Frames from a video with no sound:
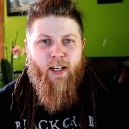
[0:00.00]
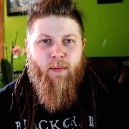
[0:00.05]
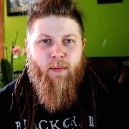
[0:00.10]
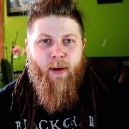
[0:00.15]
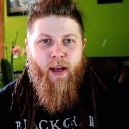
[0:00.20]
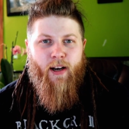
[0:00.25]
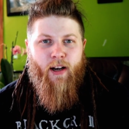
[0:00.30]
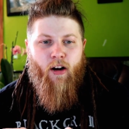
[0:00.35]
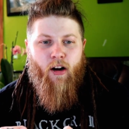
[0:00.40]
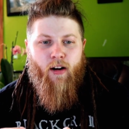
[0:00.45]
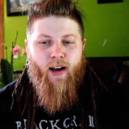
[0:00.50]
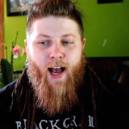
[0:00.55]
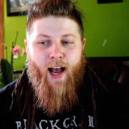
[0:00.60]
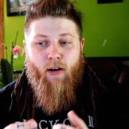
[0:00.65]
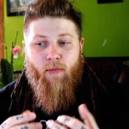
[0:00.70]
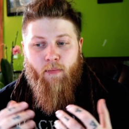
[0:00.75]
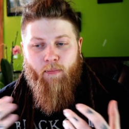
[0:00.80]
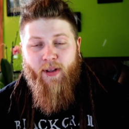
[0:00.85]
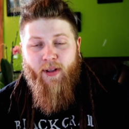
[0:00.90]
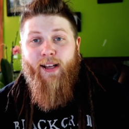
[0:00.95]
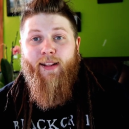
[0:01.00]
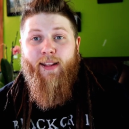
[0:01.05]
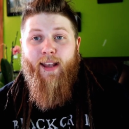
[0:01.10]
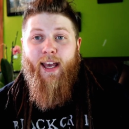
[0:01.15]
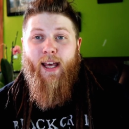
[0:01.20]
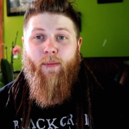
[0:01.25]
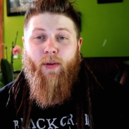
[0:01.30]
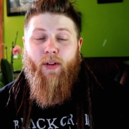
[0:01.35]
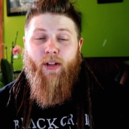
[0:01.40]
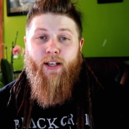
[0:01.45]
dependent on how big
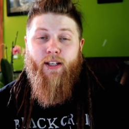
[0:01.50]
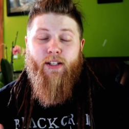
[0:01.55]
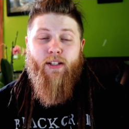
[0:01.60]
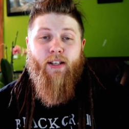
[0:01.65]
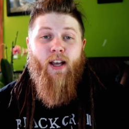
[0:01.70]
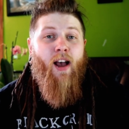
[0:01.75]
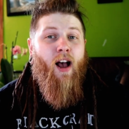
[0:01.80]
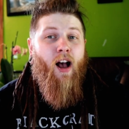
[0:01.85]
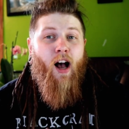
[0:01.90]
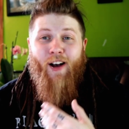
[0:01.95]
the animal is.